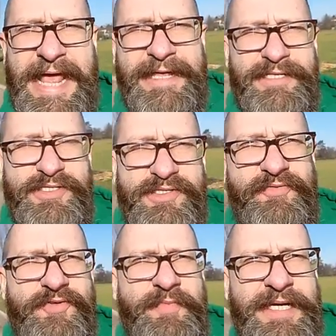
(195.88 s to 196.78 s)

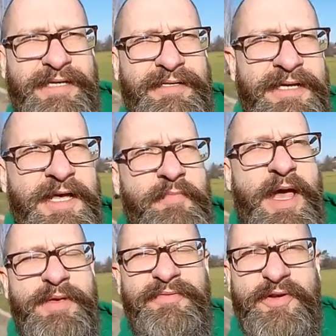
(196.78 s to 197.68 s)
answers from me,
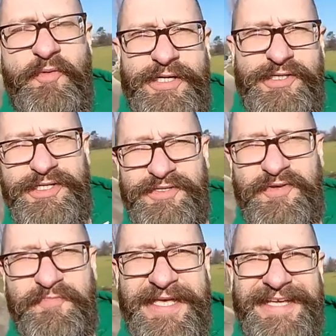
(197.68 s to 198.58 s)
maybe even questions
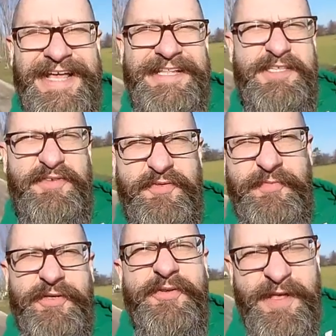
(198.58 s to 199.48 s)
from me and answers
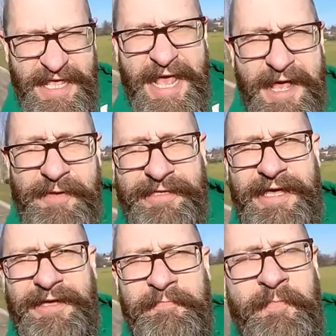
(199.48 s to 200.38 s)
from you. How
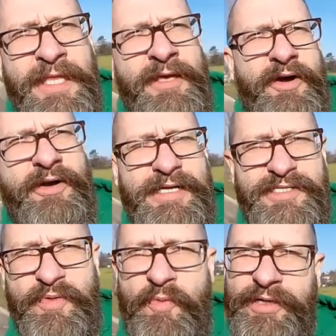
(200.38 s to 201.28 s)
about that? All
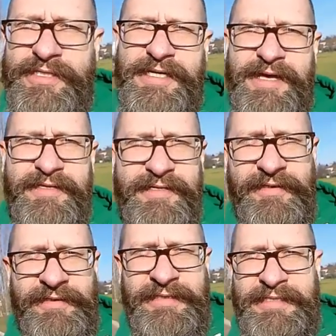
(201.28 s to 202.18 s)
right, so we work
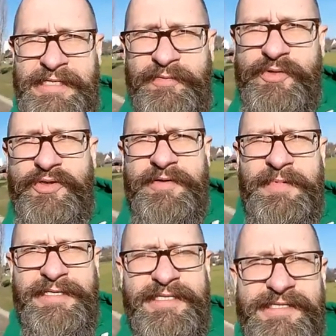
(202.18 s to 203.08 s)
together. We'll try
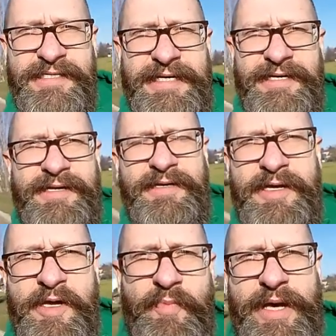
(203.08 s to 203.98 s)
to make this thing
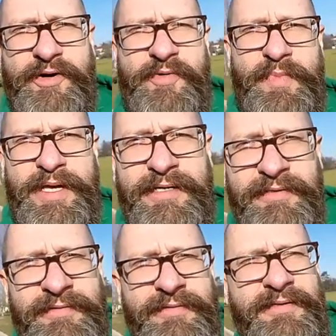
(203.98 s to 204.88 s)
better and
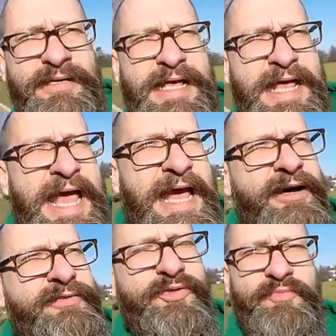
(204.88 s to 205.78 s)
better.
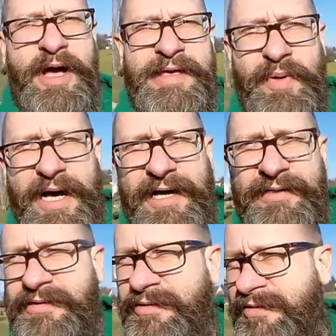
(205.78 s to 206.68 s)
And I'll do my
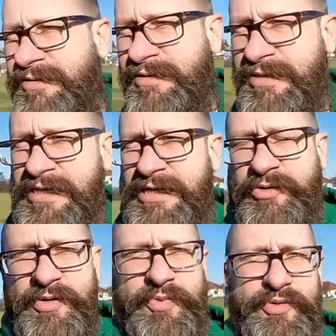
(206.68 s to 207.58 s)
part
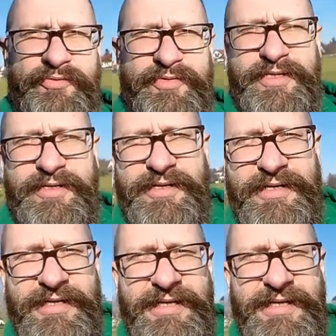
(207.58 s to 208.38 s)
to improve the